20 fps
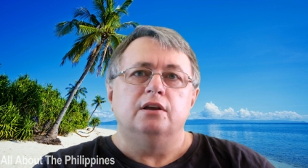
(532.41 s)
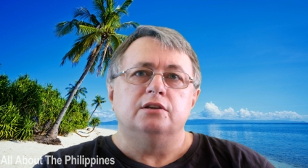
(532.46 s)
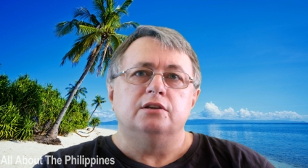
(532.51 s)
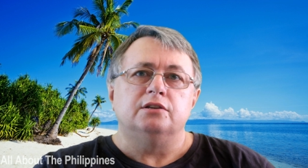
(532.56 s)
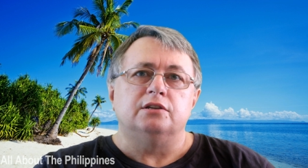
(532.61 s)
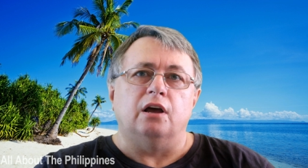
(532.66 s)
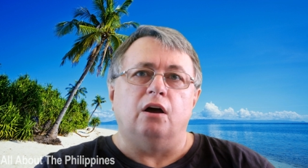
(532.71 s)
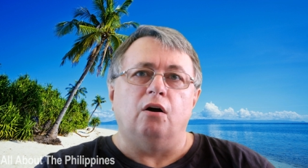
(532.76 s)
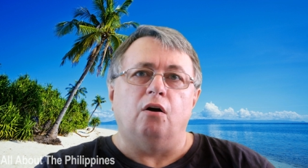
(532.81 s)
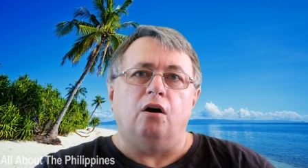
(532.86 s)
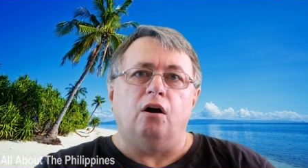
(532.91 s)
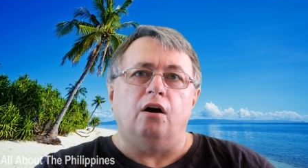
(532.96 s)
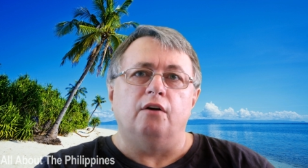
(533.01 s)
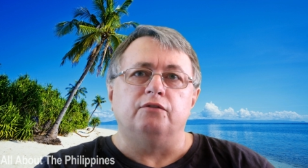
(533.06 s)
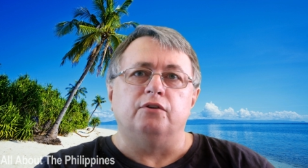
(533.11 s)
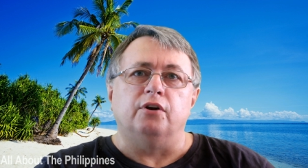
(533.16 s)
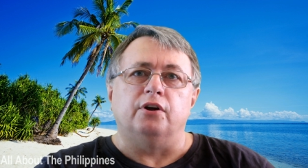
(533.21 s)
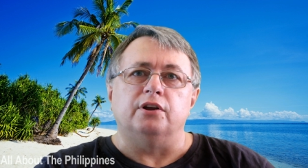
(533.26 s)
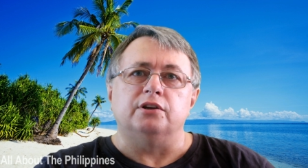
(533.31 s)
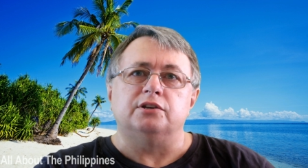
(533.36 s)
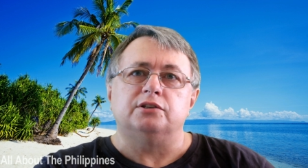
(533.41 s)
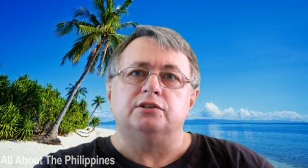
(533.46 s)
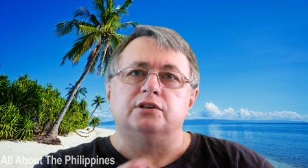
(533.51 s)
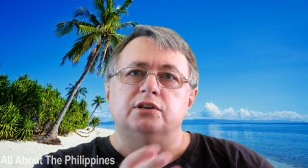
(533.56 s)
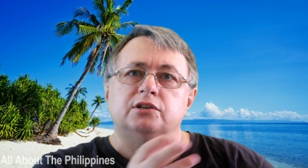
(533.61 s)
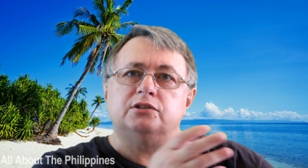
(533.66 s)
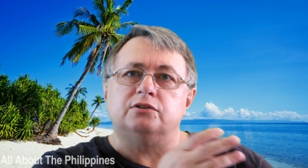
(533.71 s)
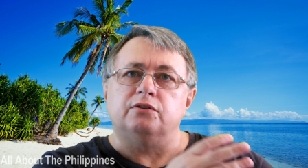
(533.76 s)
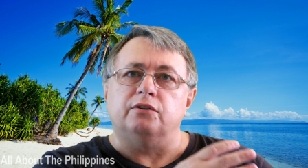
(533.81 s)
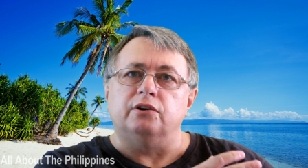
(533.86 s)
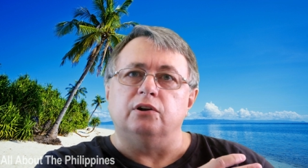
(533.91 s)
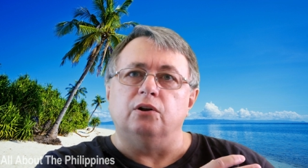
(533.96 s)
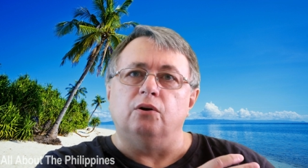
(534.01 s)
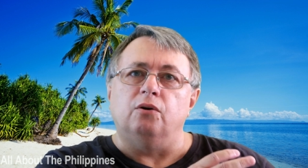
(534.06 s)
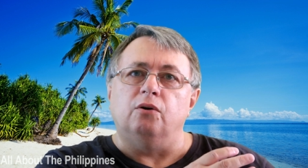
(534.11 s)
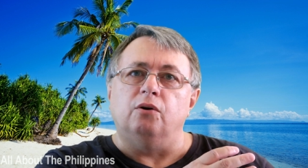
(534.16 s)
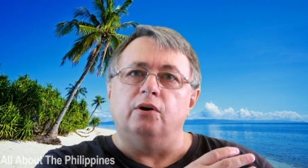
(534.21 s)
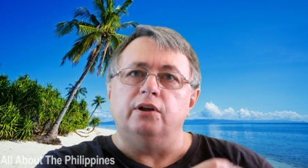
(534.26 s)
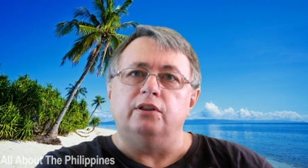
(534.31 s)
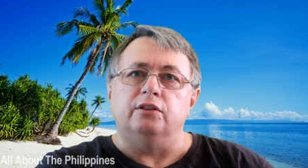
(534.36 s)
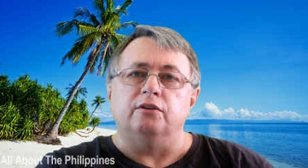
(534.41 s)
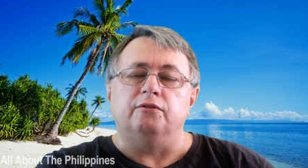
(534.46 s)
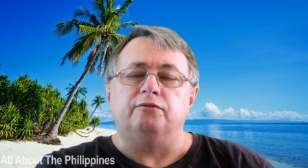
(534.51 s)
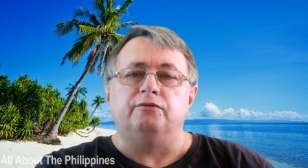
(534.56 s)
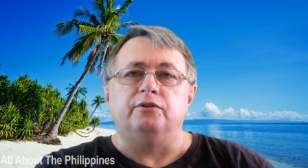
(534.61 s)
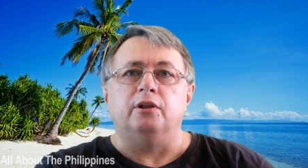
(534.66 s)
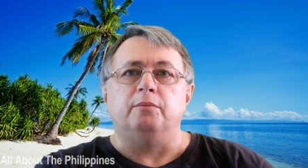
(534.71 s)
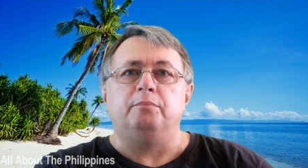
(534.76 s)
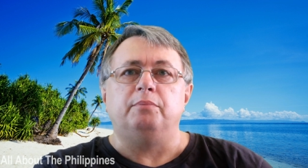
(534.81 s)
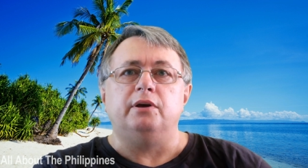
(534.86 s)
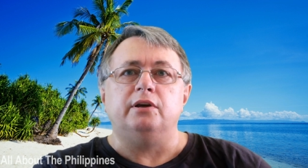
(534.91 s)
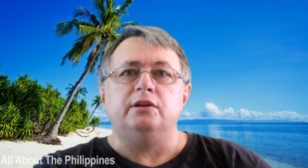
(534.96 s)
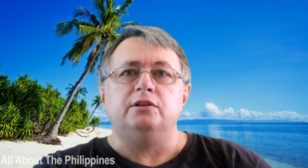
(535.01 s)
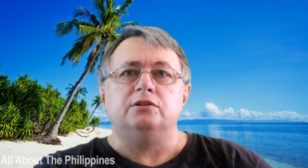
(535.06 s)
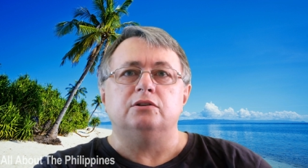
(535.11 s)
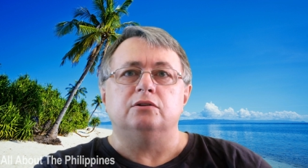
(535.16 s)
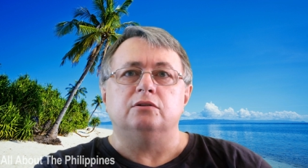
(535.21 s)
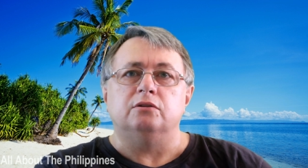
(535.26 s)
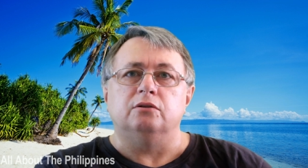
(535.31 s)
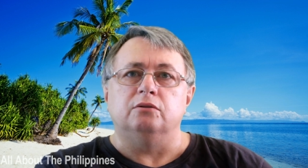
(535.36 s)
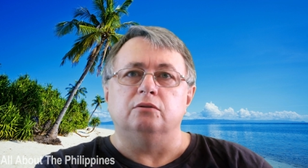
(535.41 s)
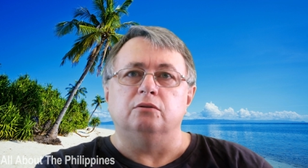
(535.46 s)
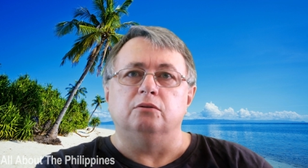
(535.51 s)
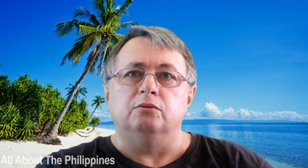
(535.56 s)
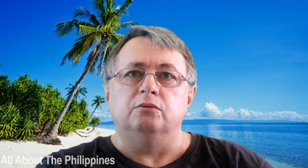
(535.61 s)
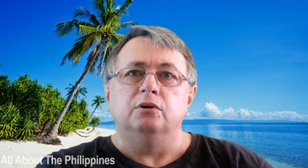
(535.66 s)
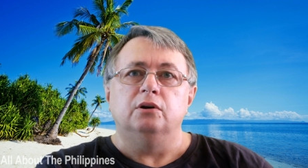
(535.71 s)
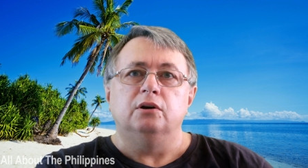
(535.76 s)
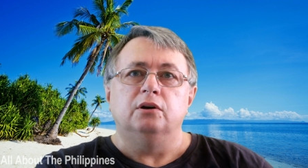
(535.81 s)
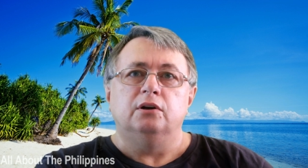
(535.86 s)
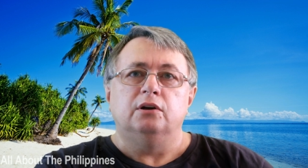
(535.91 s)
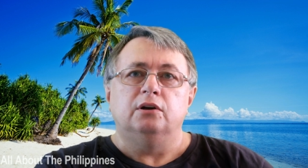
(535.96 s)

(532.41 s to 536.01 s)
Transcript: So I've got a sister-in-law in the Philippines who